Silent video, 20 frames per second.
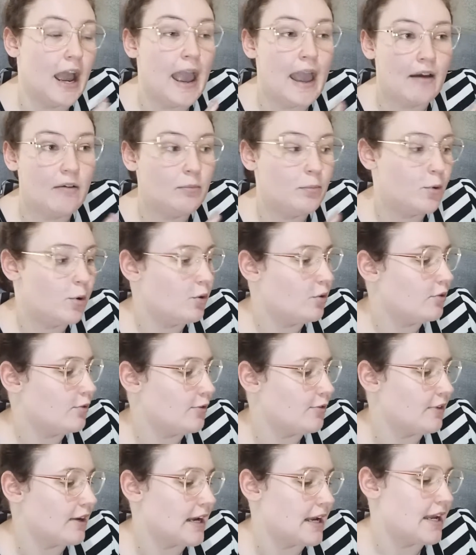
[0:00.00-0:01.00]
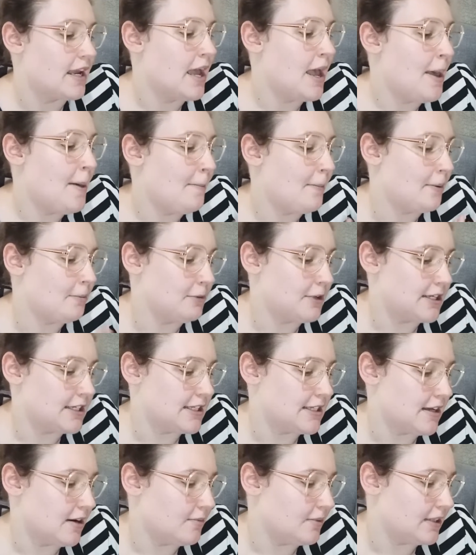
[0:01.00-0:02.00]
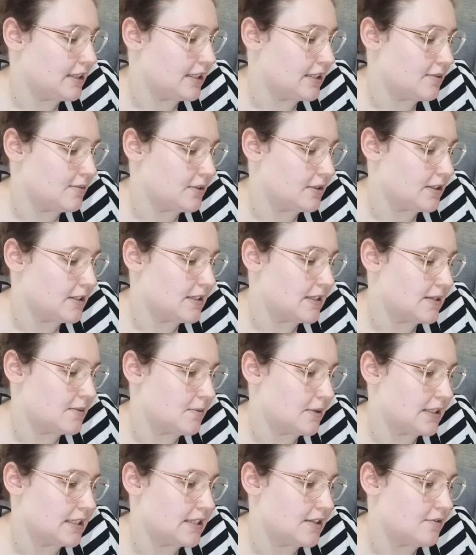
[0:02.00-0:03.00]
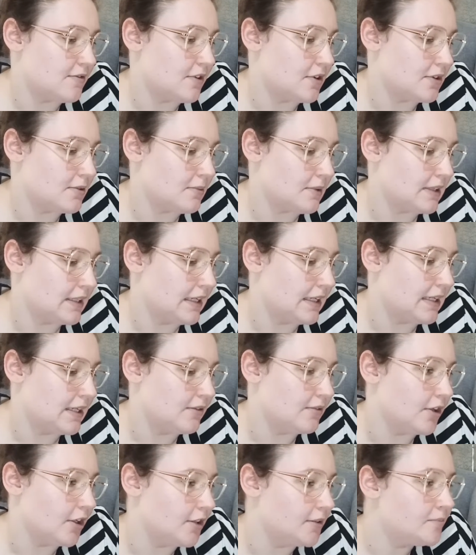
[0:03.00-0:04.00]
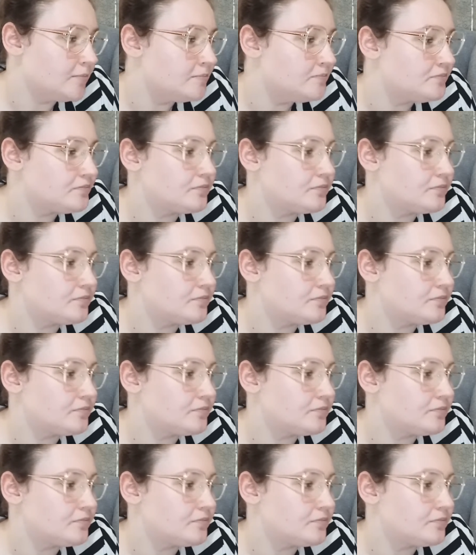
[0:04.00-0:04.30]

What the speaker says: I have bought all 3, but I'm going to start with this one because this one's the first one that he wrote.